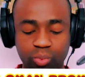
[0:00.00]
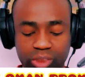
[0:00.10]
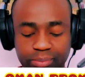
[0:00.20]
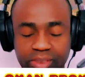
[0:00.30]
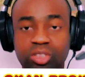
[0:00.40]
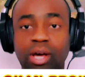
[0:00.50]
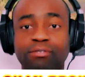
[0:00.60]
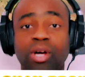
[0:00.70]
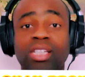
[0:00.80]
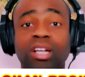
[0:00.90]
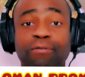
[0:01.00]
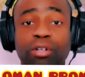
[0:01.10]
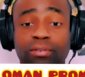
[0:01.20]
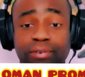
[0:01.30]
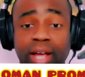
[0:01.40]
Which means you have to answer
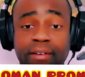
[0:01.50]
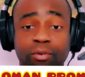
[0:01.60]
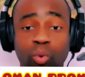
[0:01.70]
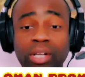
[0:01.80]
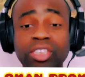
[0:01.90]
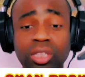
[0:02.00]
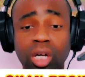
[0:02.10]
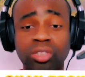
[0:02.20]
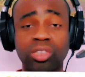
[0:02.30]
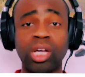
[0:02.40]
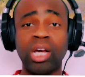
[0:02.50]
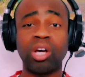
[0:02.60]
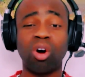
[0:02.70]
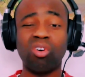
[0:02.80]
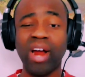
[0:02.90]
45 questions
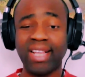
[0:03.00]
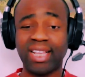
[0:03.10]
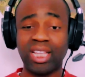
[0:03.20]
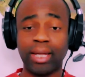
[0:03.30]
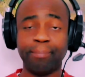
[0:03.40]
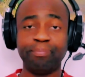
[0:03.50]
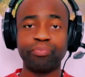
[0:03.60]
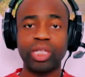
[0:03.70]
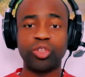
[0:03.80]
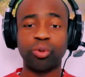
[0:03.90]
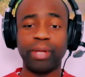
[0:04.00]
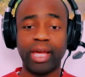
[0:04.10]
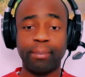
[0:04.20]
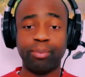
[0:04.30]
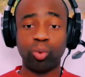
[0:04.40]
correctly to be
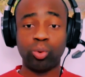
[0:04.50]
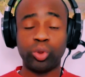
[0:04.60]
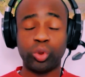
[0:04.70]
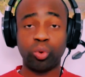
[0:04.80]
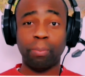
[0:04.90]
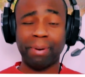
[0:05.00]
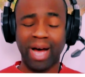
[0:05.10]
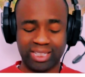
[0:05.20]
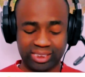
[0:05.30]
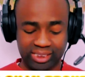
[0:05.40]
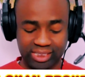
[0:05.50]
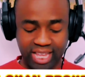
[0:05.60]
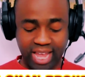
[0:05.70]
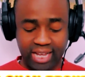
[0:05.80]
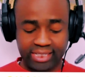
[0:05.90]
able to pass
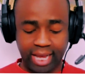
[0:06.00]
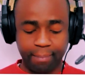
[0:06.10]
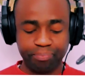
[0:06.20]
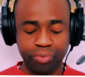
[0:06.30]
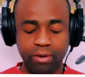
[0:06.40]
the exam.